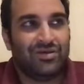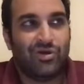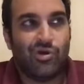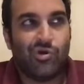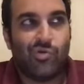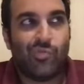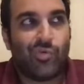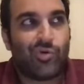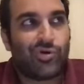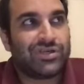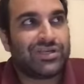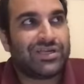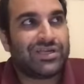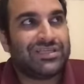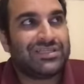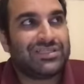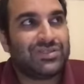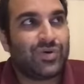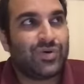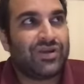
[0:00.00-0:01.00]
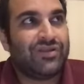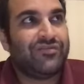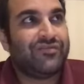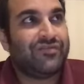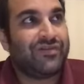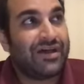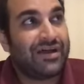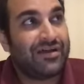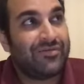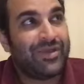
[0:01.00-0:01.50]
more than
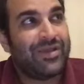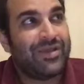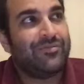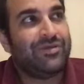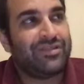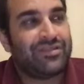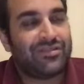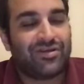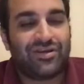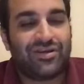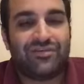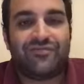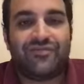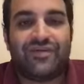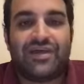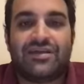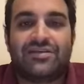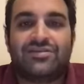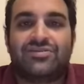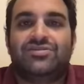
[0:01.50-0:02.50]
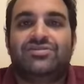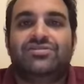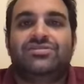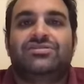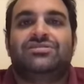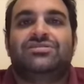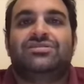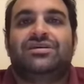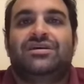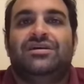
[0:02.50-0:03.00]
25, maybe 30
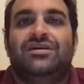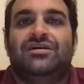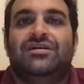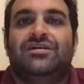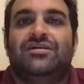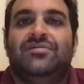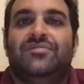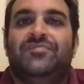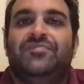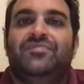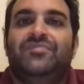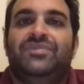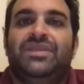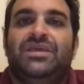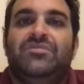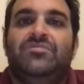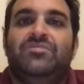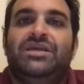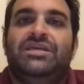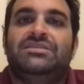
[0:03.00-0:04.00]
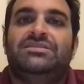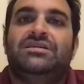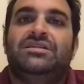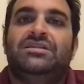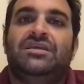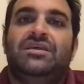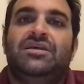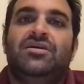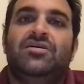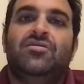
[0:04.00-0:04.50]
factors, and basically
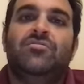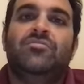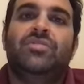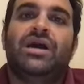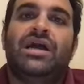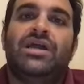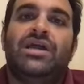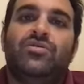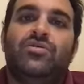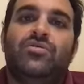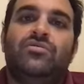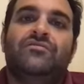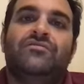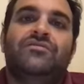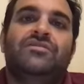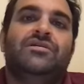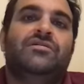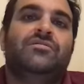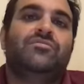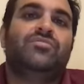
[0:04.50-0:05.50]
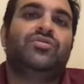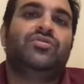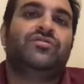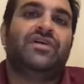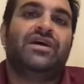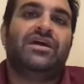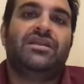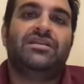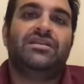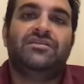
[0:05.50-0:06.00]
combine all of them, provide
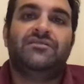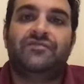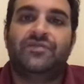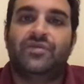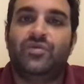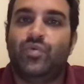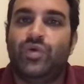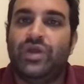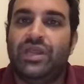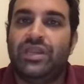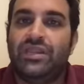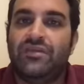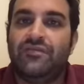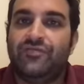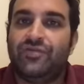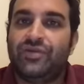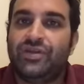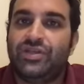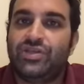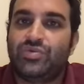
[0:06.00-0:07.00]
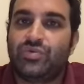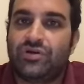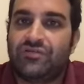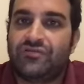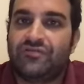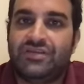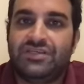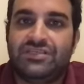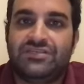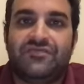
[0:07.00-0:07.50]
a different weighting for each one of
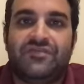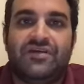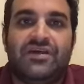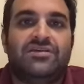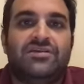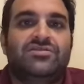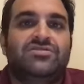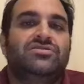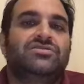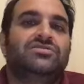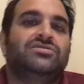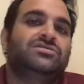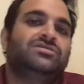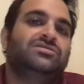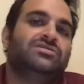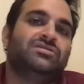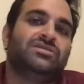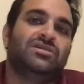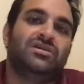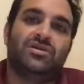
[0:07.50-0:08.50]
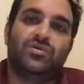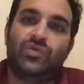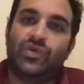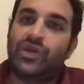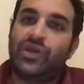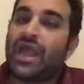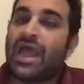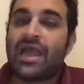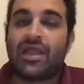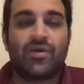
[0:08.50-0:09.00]
these factors.
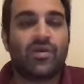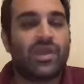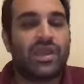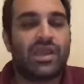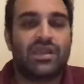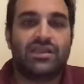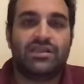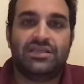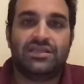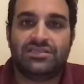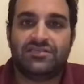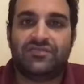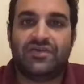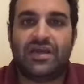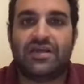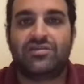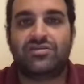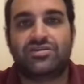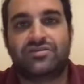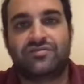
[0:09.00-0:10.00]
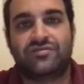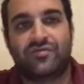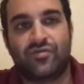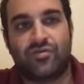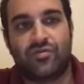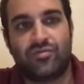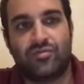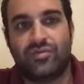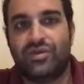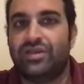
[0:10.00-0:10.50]
We aggregated these factors
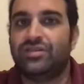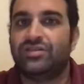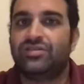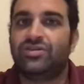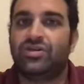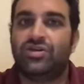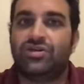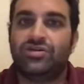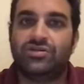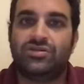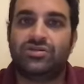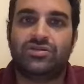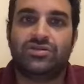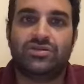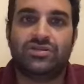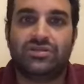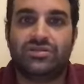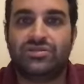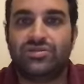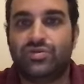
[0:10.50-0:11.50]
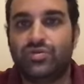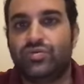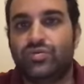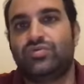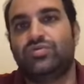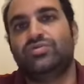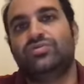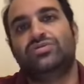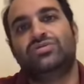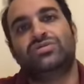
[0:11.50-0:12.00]
from internal
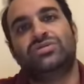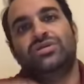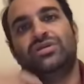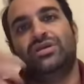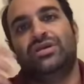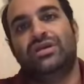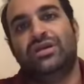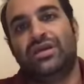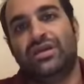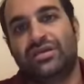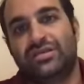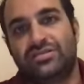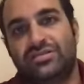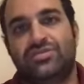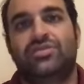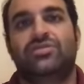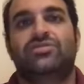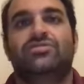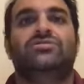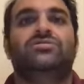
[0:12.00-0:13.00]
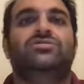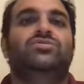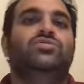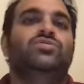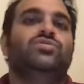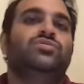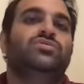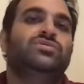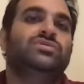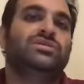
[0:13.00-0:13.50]
tools, external
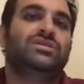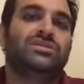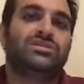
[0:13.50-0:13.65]
tools,